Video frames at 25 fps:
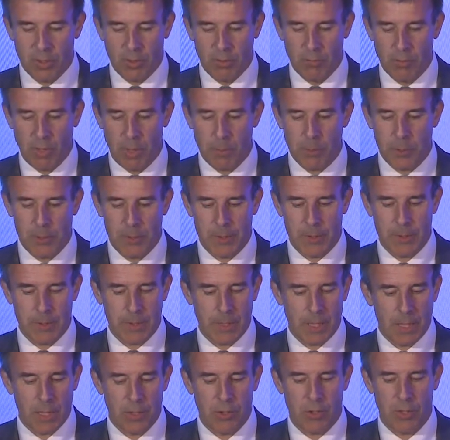
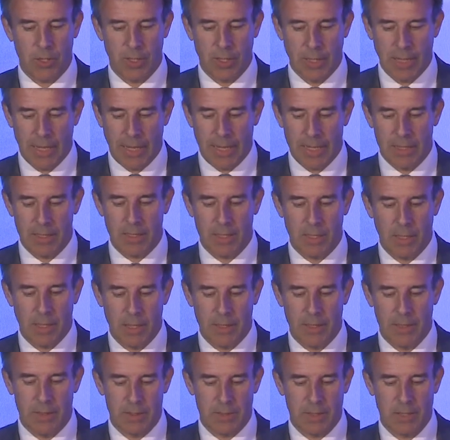representation and
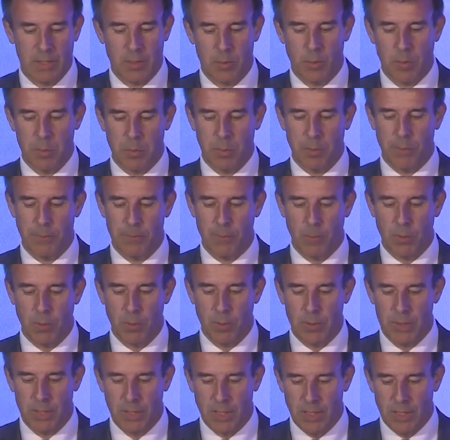guidance as we move
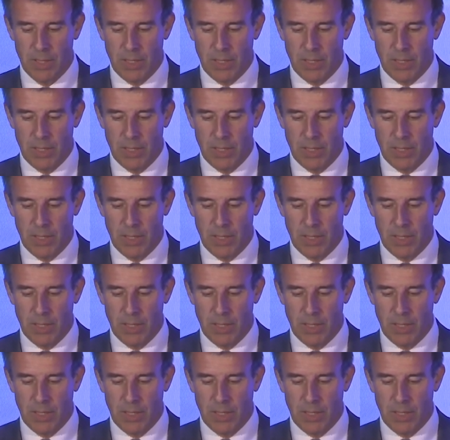forward